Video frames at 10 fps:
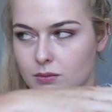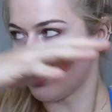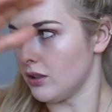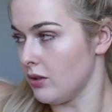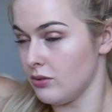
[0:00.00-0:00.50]

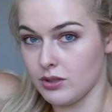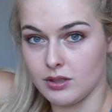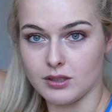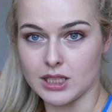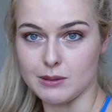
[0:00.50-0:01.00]

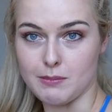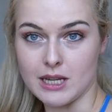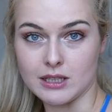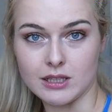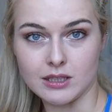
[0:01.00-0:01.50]
closed
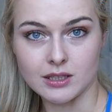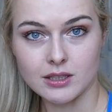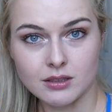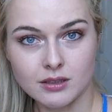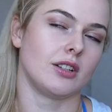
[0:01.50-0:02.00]

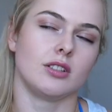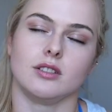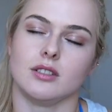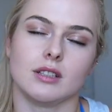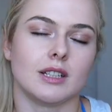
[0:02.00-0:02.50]
spaces. I
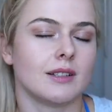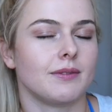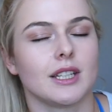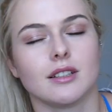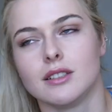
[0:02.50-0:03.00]
couldn't do
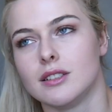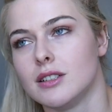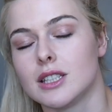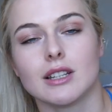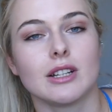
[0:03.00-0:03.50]

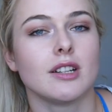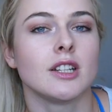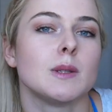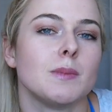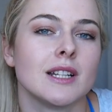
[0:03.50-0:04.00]
it. So I couldn't
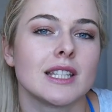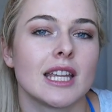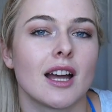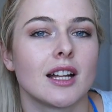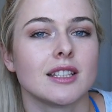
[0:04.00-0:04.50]
experience
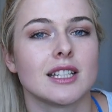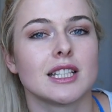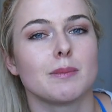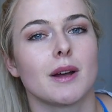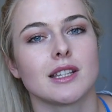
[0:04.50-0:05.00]
any
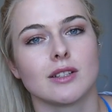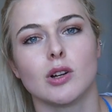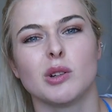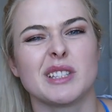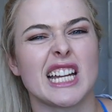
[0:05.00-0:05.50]
onsen spas, and
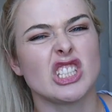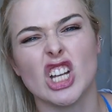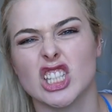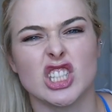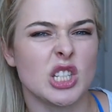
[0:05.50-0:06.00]
Cole was like,
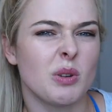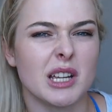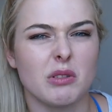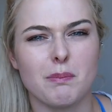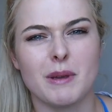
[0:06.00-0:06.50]
just do
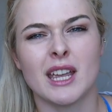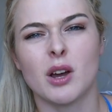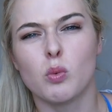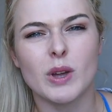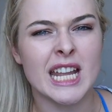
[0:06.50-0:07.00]
it, quit being
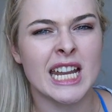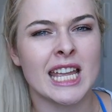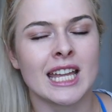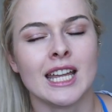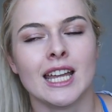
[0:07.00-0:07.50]
a
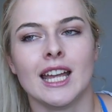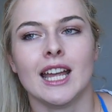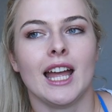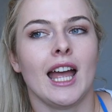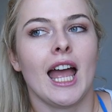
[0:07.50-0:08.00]
weenie.
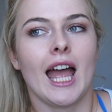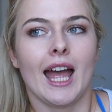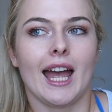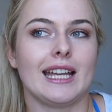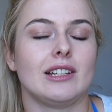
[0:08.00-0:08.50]

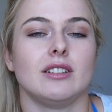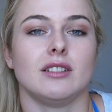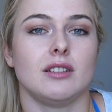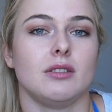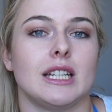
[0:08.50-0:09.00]
I
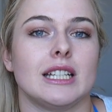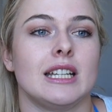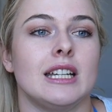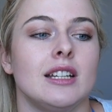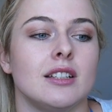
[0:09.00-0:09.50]
couldn't do it.
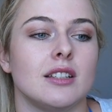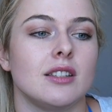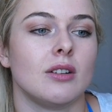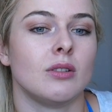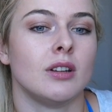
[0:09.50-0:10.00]

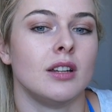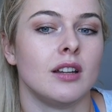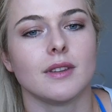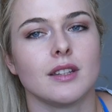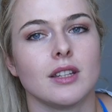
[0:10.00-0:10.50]
So
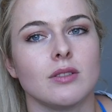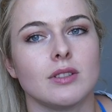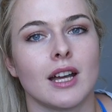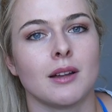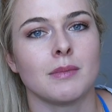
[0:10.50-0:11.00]
you
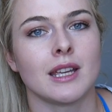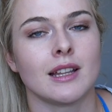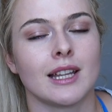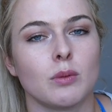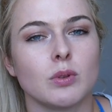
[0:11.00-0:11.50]
tell
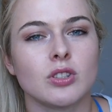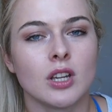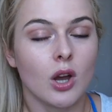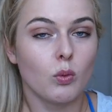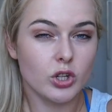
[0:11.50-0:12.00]
me, like, would
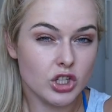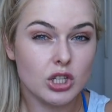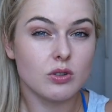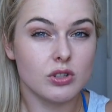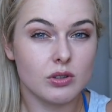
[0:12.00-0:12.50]

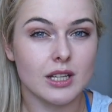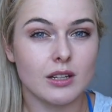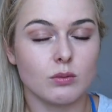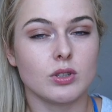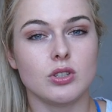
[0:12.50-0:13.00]
you do
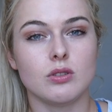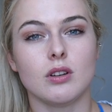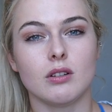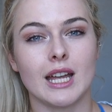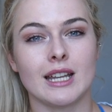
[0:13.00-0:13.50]
it? Would you
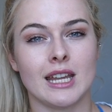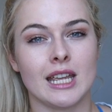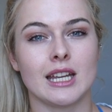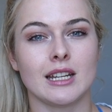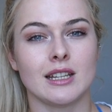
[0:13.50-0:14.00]
go get
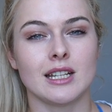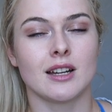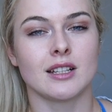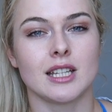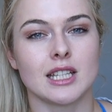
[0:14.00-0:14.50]
naked in these
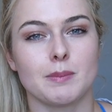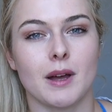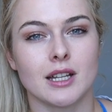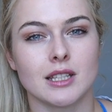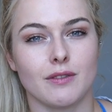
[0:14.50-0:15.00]
onsen
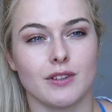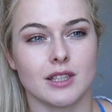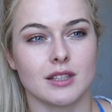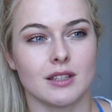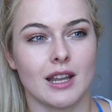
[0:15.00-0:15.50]
spas if
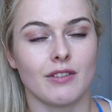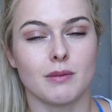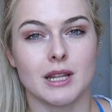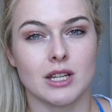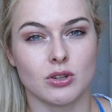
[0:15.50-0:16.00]
it's never
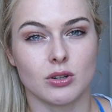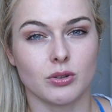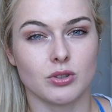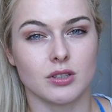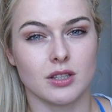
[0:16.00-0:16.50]
been in your
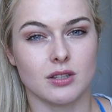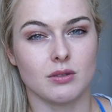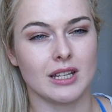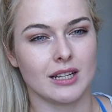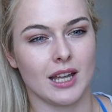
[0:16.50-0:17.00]
culture to
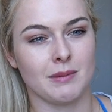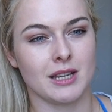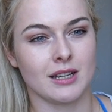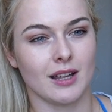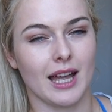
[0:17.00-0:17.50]
do it? I
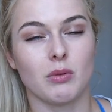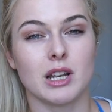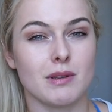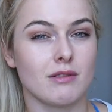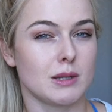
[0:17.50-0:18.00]
mean, I want
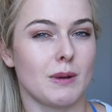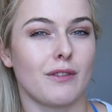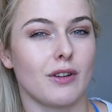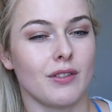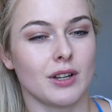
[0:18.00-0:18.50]
to be
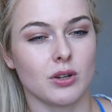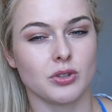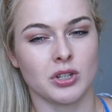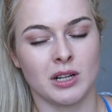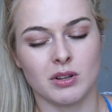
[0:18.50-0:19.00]
respectful of their
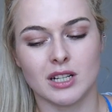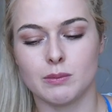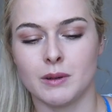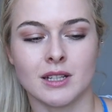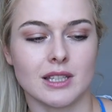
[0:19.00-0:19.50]
culture and I want to
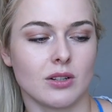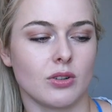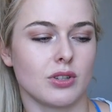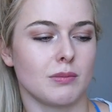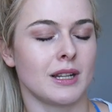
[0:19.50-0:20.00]
experience their
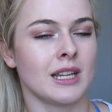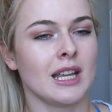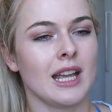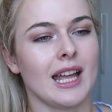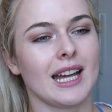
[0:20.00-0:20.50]
culture, but
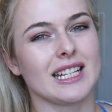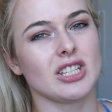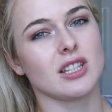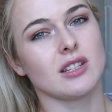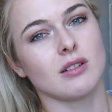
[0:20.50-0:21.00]
I
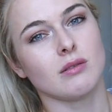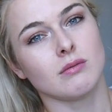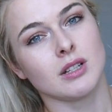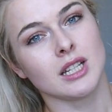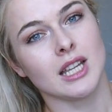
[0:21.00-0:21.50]
just don't
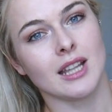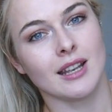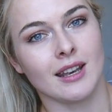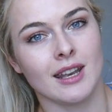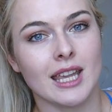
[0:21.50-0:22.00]
want to
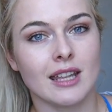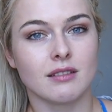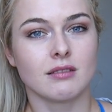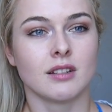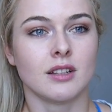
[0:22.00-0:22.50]
get
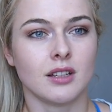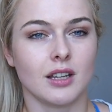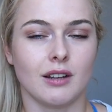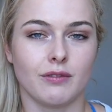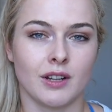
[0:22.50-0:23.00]
naked
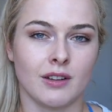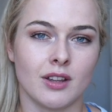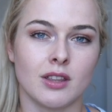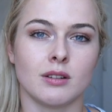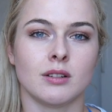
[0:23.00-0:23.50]
in front of
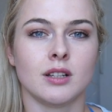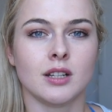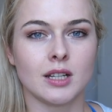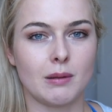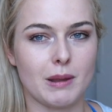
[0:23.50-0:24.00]
other
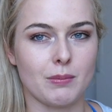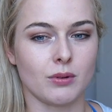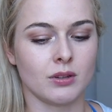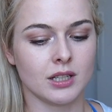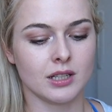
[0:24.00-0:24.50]
people.